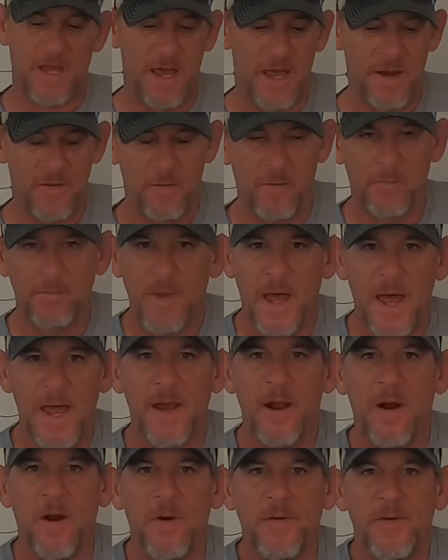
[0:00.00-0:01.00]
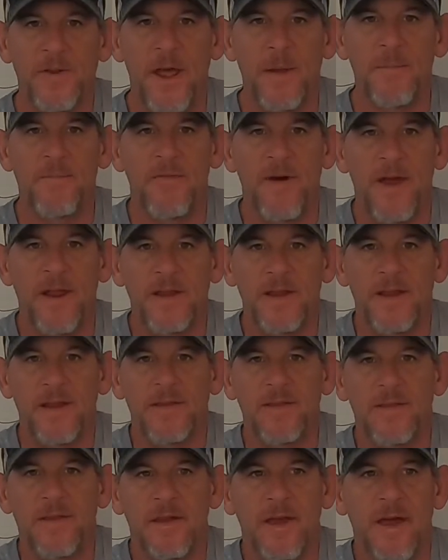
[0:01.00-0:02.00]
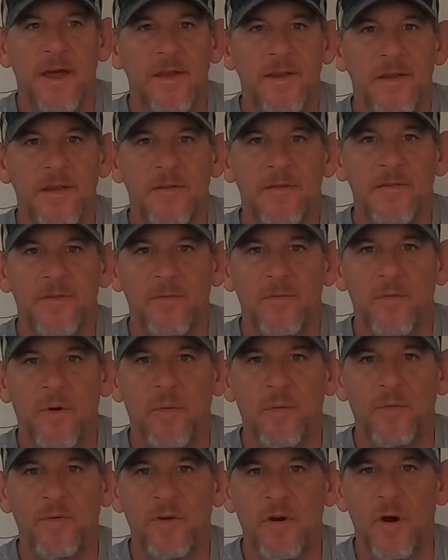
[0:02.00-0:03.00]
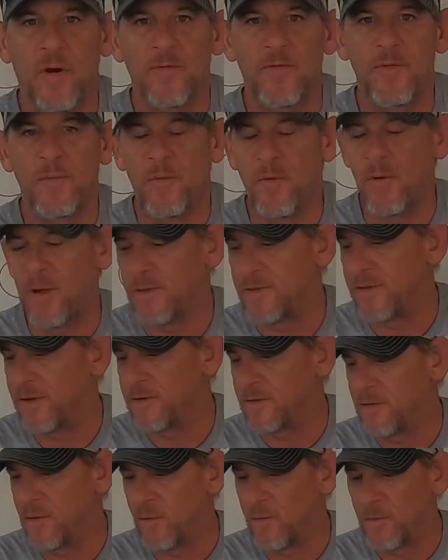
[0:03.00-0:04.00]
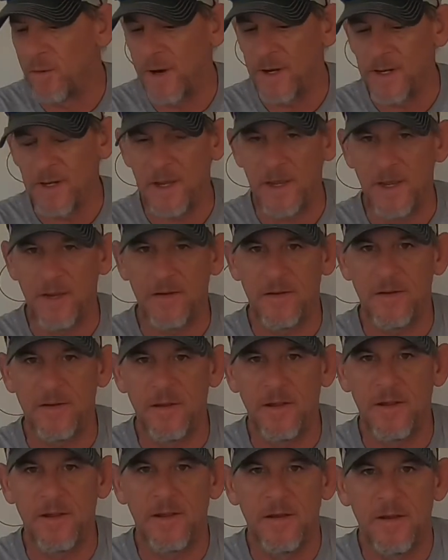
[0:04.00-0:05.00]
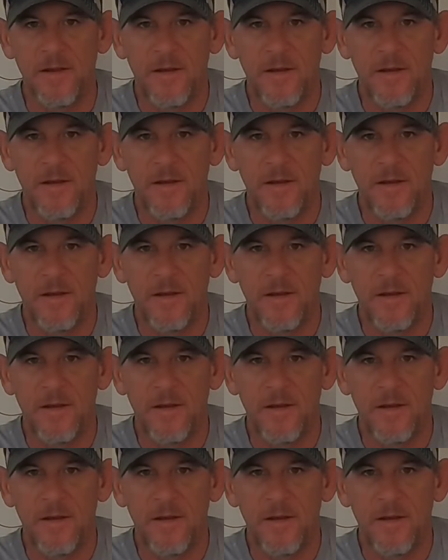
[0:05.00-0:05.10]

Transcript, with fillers: I don't know, I had a hard time finding anything on this and what was comfortable. I think the older I get, the